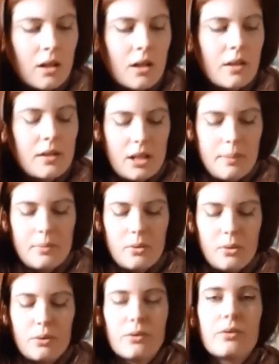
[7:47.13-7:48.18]
Then I
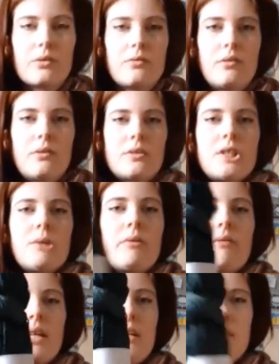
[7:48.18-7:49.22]
bought two of
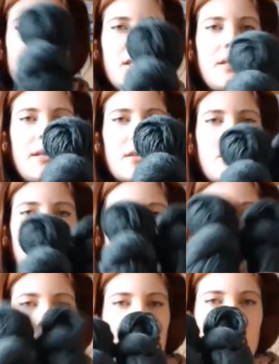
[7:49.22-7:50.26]
these, and they're called
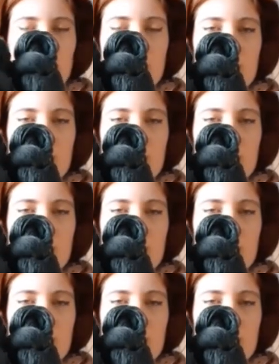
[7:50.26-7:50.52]
Hemel.